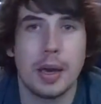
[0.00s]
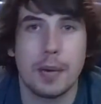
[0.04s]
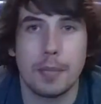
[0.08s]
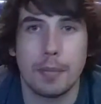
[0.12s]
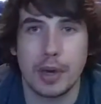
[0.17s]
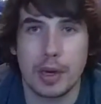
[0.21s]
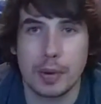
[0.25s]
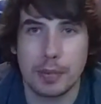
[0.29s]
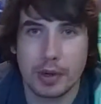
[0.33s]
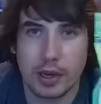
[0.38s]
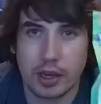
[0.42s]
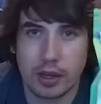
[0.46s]

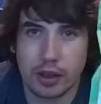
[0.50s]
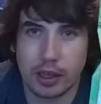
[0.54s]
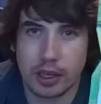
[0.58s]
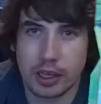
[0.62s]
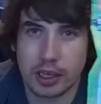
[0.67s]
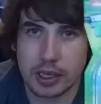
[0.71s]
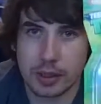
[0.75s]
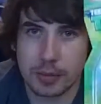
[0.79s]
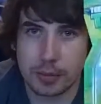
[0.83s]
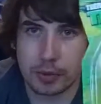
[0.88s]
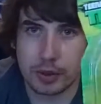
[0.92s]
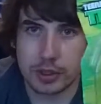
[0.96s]
Maybe I'll
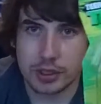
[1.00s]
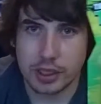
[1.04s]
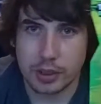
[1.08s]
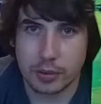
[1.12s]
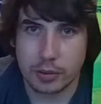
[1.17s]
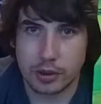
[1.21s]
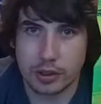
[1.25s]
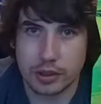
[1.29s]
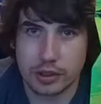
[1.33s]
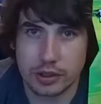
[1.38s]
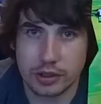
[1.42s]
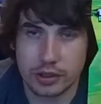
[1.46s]
like him once I
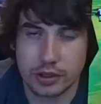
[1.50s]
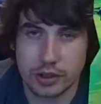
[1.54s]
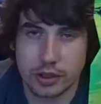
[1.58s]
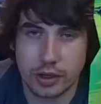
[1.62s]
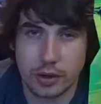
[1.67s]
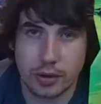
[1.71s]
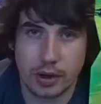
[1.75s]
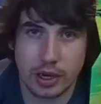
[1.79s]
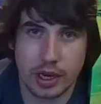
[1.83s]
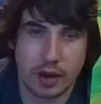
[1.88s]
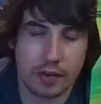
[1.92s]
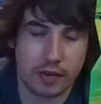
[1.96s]
watch the
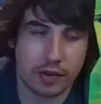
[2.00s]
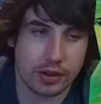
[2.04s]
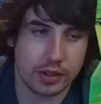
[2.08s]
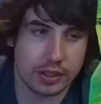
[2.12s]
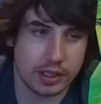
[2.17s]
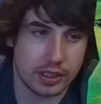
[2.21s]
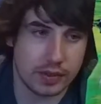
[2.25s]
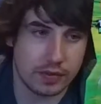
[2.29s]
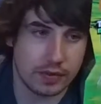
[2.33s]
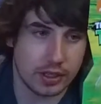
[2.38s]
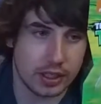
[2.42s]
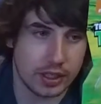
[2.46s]
show. I have it on
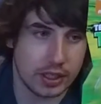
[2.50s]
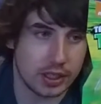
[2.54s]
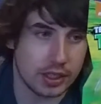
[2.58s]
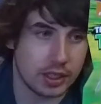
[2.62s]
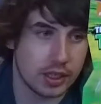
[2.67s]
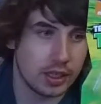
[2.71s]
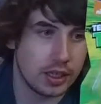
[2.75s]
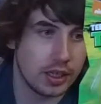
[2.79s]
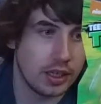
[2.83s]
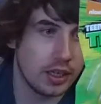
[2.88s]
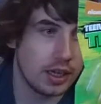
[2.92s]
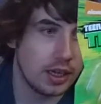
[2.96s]
DVD.
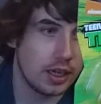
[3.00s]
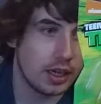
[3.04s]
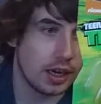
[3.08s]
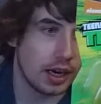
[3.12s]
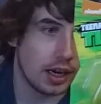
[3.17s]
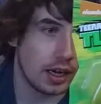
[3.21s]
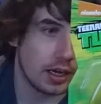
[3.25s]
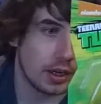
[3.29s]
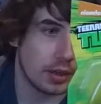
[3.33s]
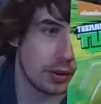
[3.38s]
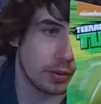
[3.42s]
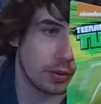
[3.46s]

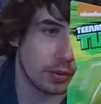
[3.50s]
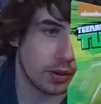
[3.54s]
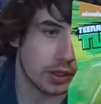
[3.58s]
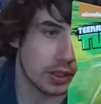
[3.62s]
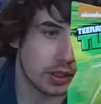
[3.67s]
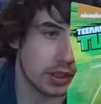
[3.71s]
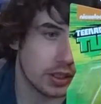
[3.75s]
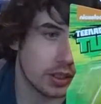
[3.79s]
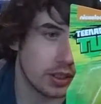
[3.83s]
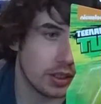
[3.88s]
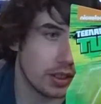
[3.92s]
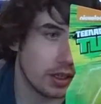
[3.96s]
I need to
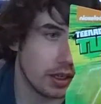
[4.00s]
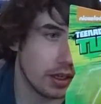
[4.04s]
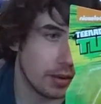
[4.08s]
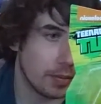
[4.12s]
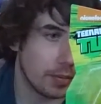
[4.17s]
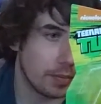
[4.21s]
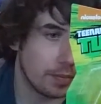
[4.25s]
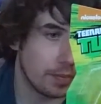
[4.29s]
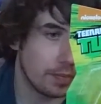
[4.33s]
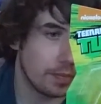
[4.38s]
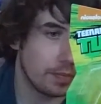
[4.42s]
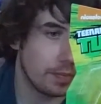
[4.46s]
watch it.
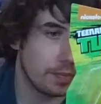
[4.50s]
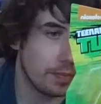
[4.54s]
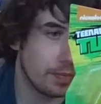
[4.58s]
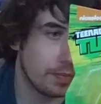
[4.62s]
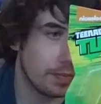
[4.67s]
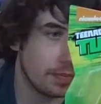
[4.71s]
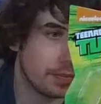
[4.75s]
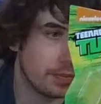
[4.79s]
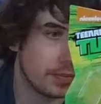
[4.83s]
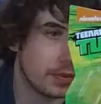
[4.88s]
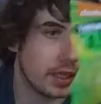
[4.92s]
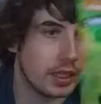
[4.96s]

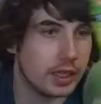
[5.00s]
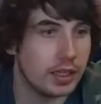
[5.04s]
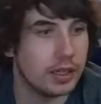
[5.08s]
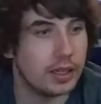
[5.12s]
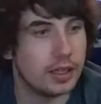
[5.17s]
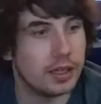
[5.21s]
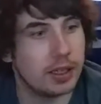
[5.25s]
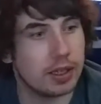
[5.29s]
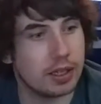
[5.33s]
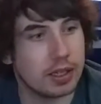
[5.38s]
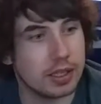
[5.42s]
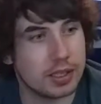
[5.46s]

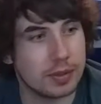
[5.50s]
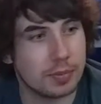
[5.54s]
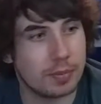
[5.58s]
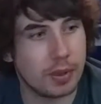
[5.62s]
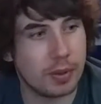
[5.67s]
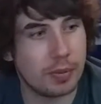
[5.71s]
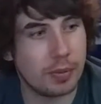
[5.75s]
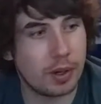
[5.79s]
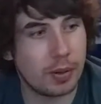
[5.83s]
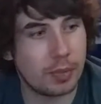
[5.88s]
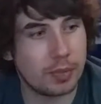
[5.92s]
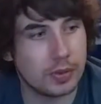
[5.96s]
Because
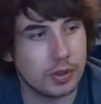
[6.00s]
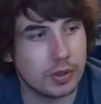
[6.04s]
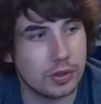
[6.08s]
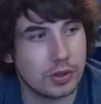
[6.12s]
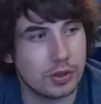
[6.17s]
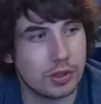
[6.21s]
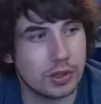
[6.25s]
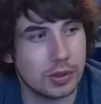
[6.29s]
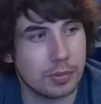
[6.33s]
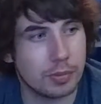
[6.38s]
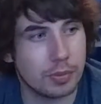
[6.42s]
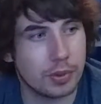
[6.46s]
Bebop's
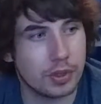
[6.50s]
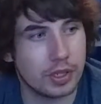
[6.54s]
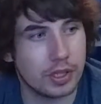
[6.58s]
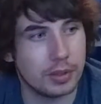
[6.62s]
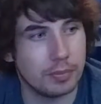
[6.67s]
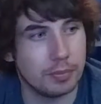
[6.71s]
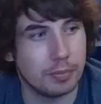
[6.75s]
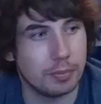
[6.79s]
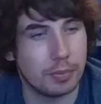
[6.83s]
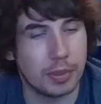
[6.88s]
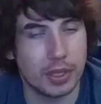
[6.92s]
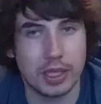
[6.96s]
usually pretty
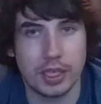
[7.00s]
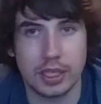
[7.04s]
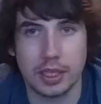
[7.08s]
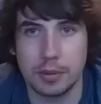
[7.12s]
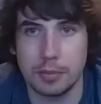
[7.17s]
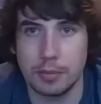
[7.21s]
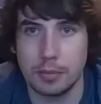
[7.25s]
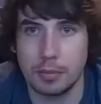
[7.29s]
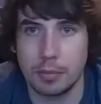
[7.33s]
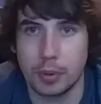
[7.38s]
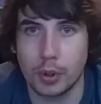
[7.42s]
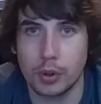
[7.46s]
big
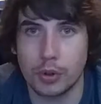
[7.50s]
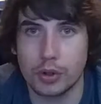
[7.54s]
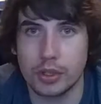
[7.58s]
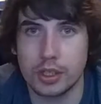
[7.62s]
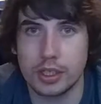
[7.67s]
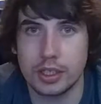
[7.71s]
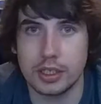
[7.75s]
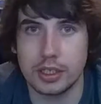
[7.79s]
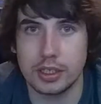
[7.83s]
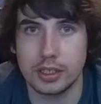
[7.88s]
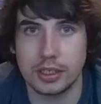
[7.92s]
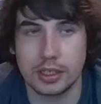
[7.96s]
and
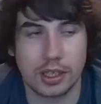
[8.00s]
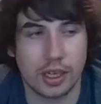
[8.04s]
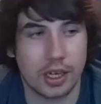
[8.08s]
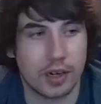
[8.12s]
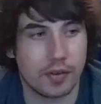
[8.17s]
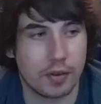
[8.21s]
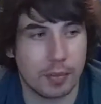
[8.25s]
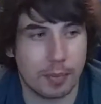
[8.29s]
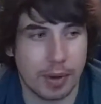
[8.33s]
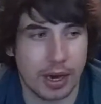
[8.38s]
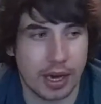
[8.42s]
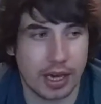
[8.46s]
bulky and kind
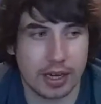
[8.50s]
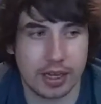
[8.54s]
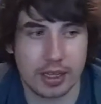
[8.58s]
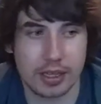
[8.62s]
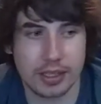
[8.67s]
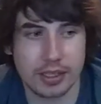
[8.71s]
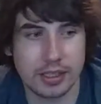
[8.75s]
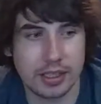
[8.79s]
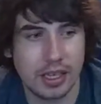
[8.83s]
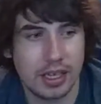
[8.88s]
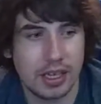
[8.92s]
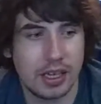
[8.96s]
of a
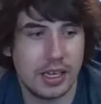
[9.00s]
badass.